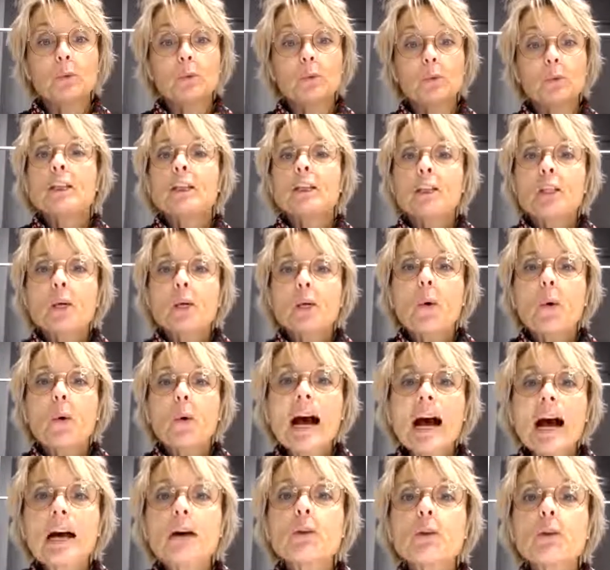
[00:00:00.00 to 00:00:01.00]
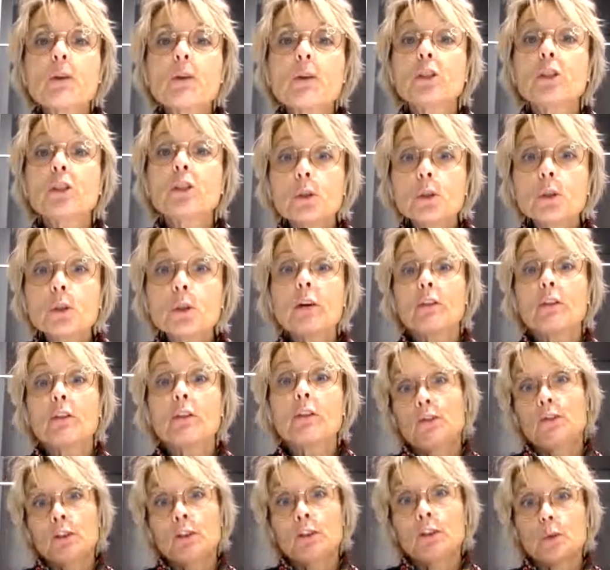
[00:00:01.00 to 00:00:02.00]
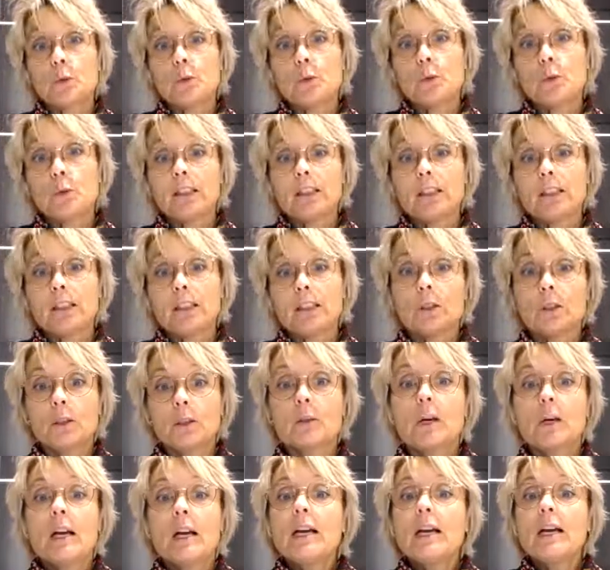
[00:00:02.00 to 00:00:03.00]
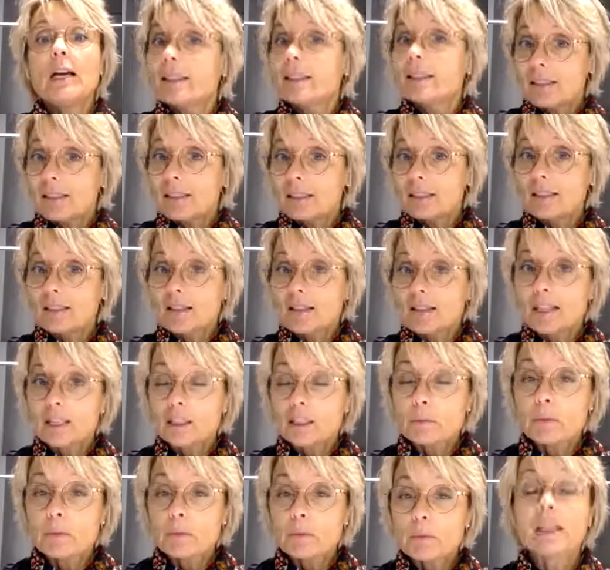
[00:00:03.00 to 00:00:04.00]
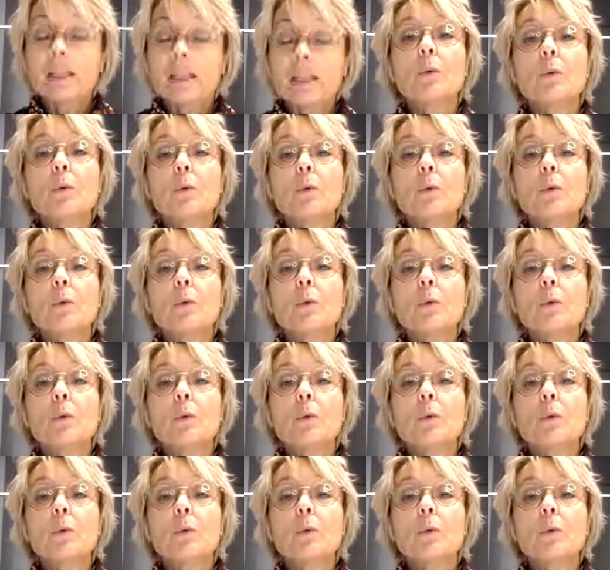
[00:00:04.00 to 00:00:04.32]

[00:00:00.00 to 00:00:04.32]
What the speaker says: So, how did your first week go since last Monday?